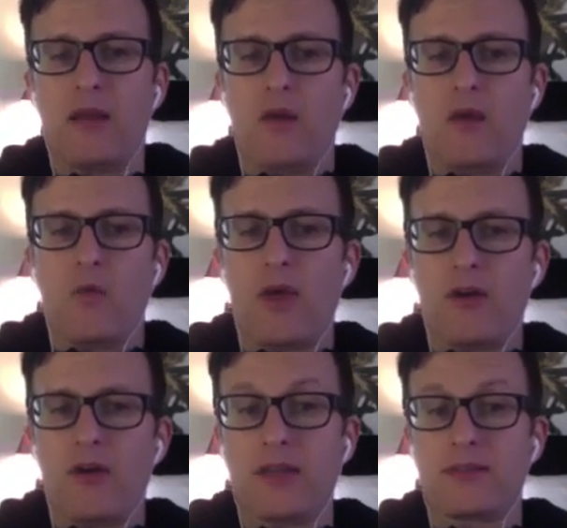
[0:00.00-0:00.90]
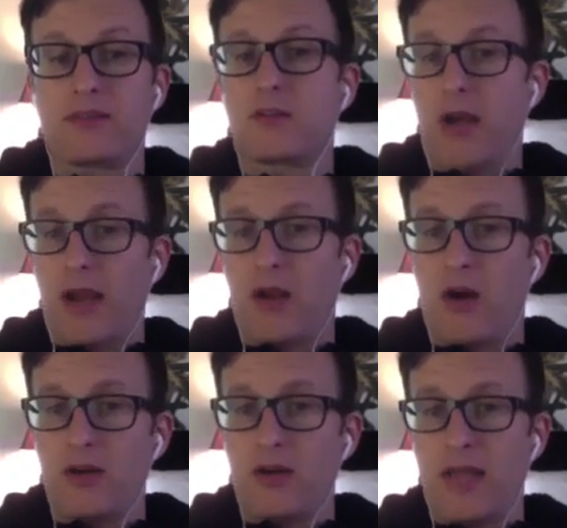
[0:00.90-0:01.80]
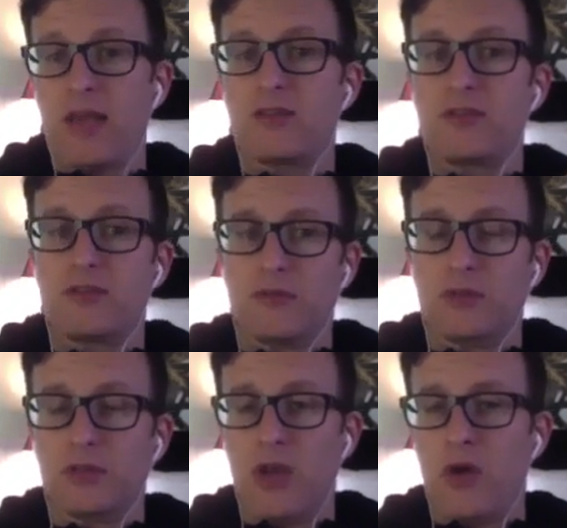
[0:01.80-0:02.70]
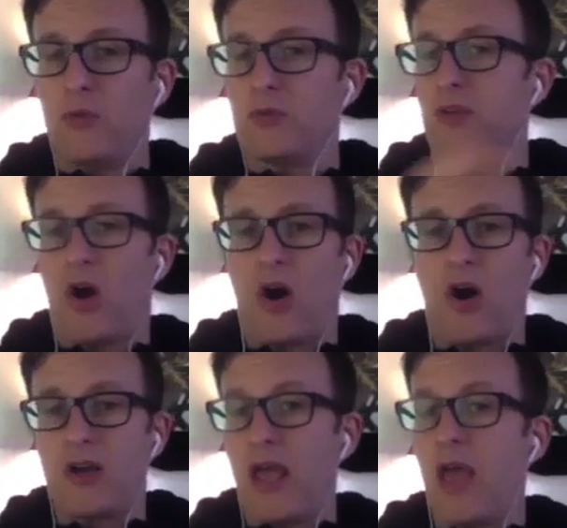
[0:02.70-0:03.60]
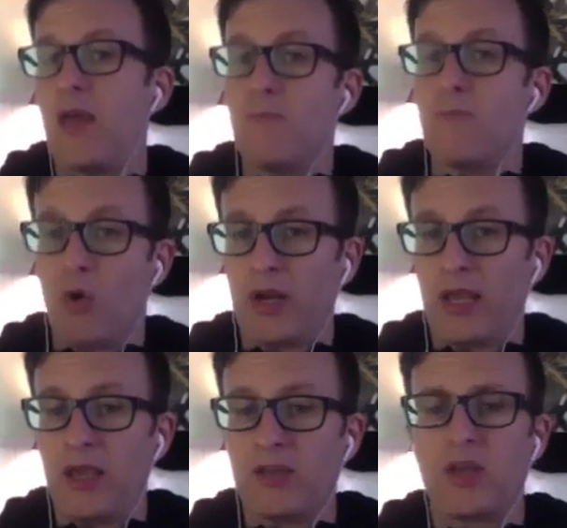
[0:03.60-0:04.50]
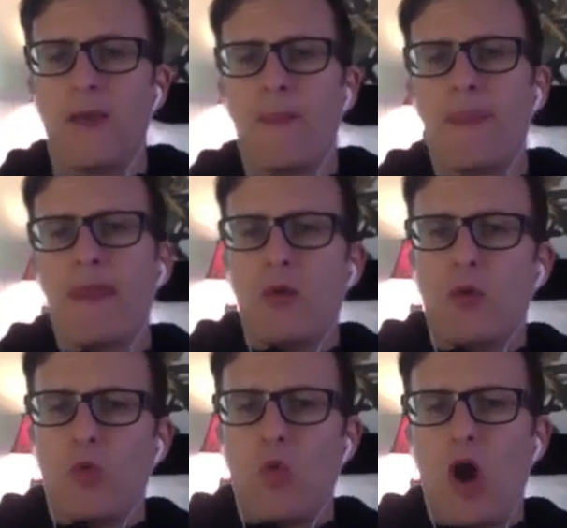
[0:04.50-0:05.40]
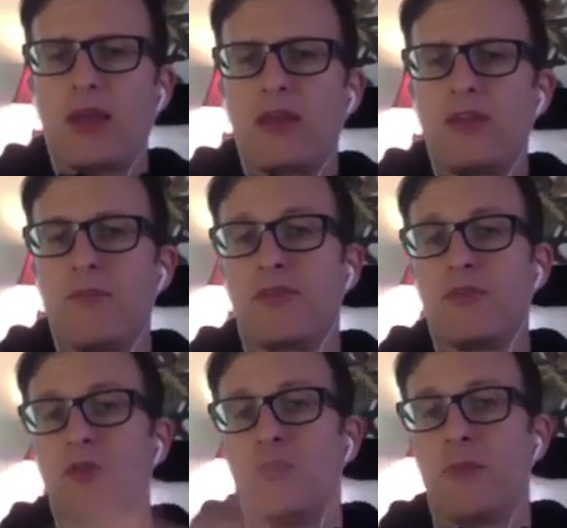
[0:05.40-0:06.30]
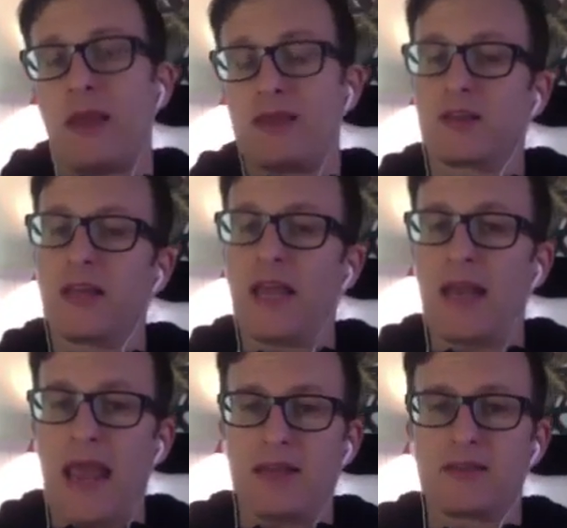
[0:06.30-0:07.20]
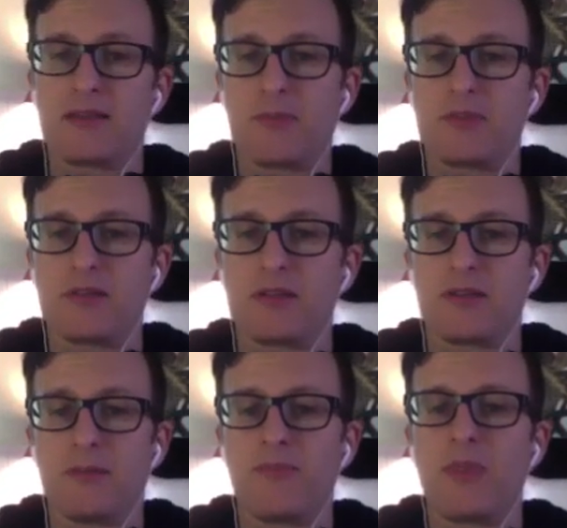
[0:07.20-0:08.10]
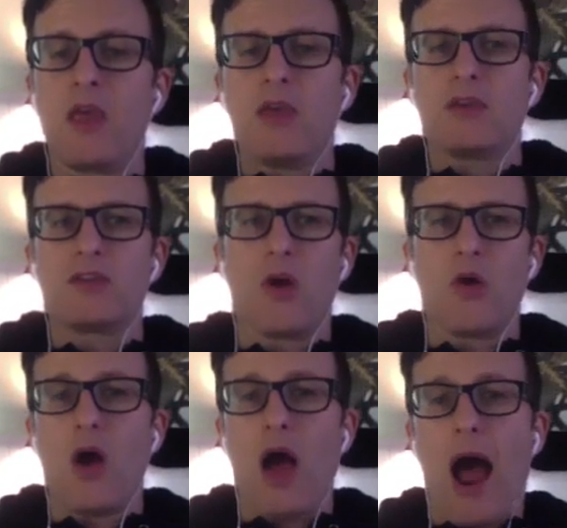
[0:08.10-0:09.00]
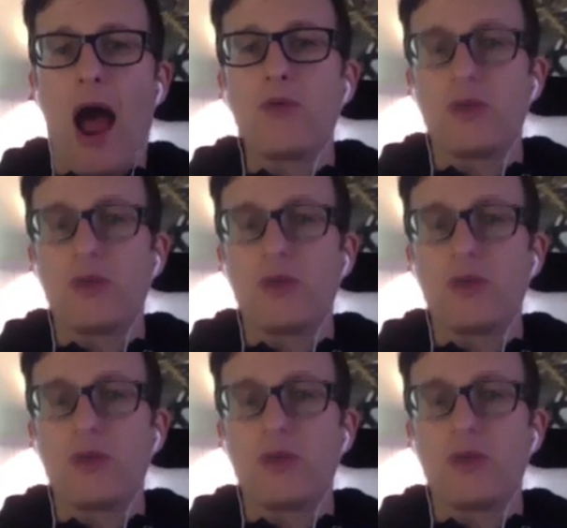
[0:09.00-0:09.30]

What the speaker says: whether it's credit card debt, student loans, car debt, mortgage, and we're walking them through basically an 8-step system. So I would